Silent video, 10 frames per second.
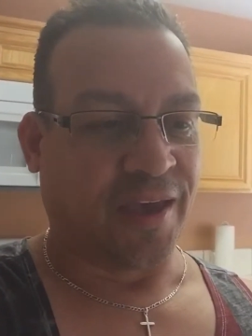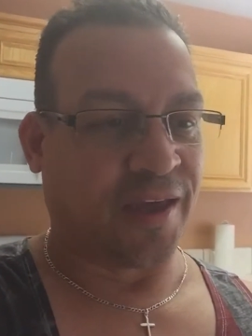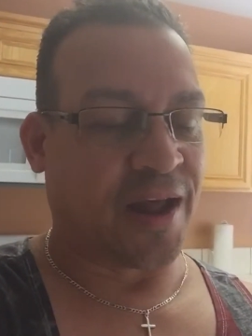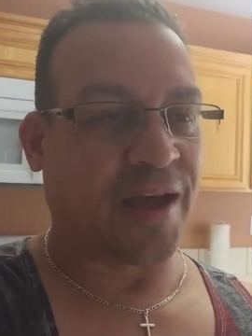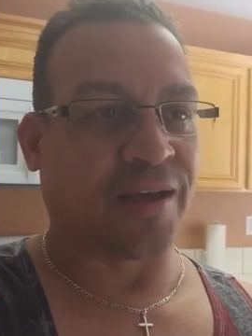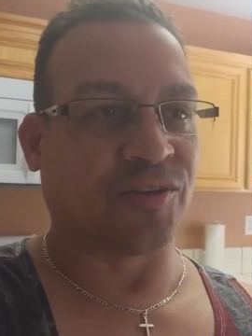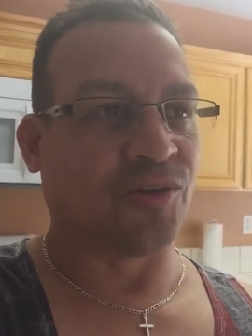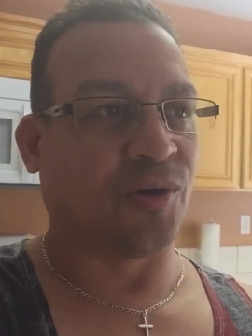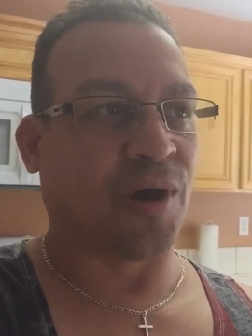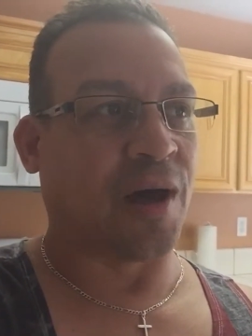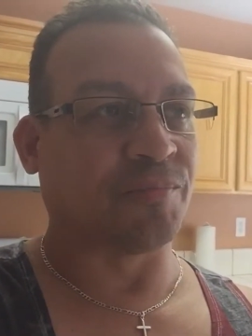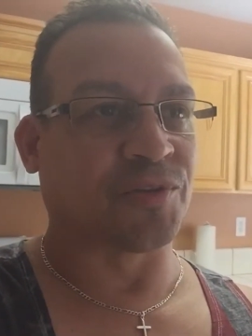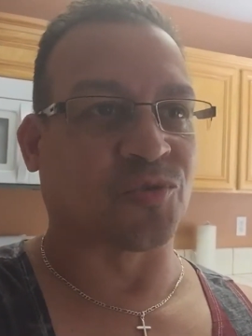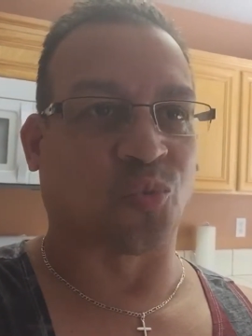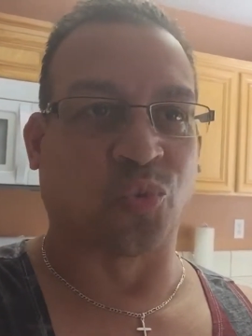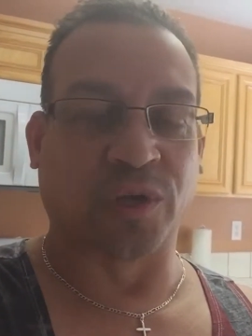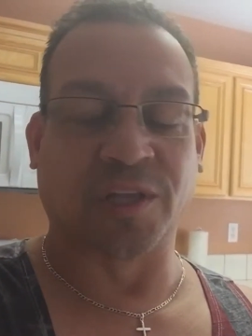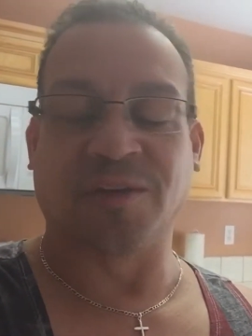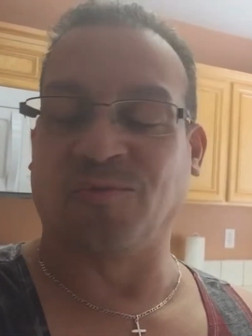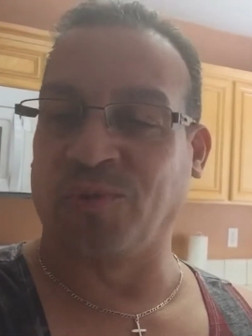And I'm just
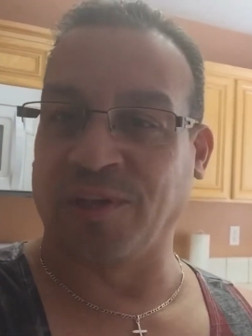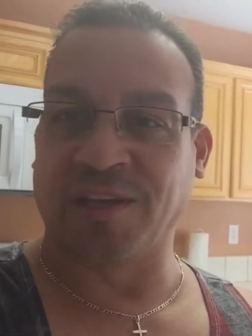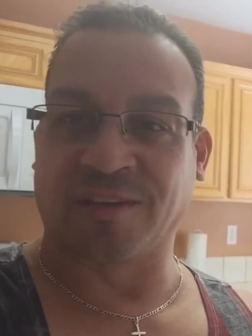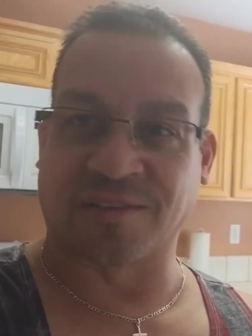really, really